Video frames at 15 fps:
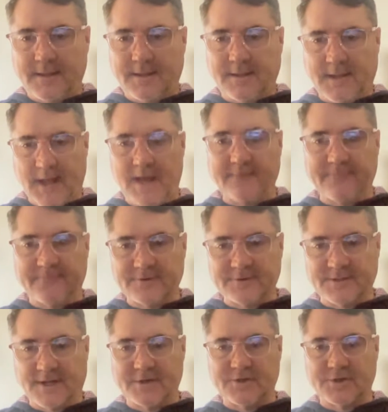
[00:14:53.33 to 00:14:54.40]

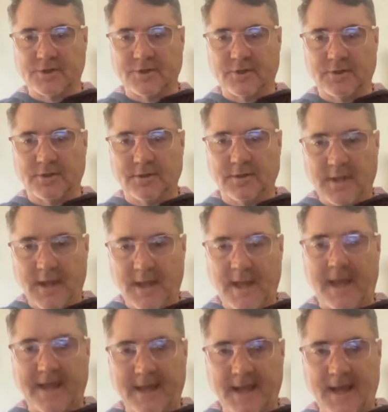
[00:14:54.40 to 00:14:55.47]
conversational
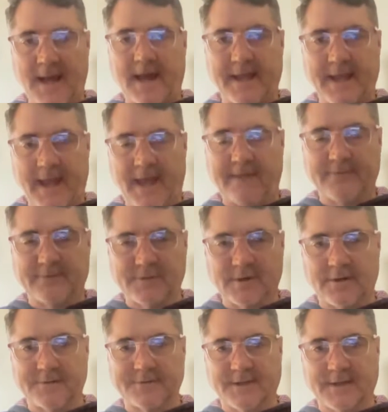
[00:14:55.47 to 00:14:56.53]
AI
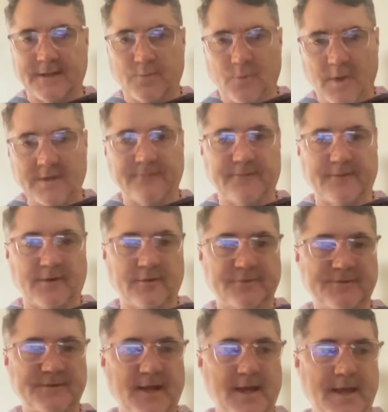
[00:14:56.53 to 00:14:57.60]
avatars. And one of
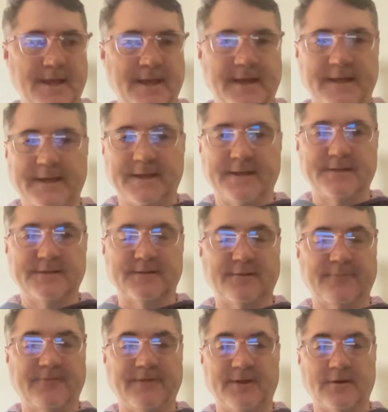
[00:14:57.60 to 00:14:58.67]
those is the
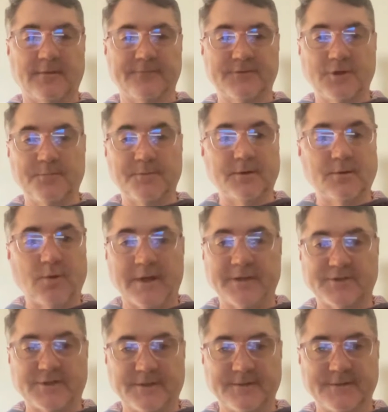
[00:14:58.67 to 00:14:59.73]
fear of stupid
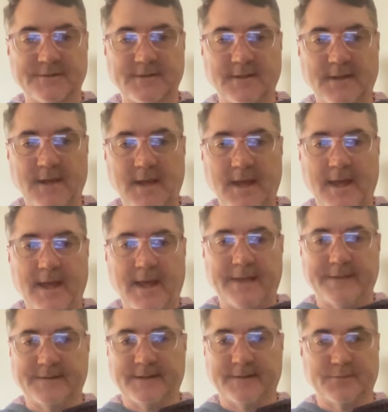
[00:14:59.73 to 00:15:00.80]
questions.
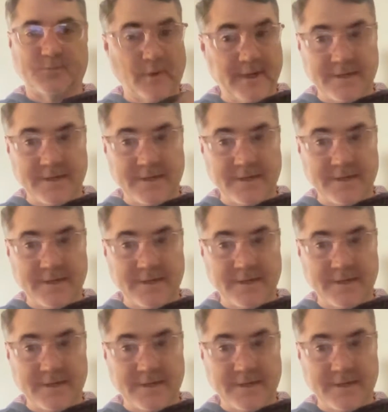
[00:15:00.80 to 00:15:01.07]
as we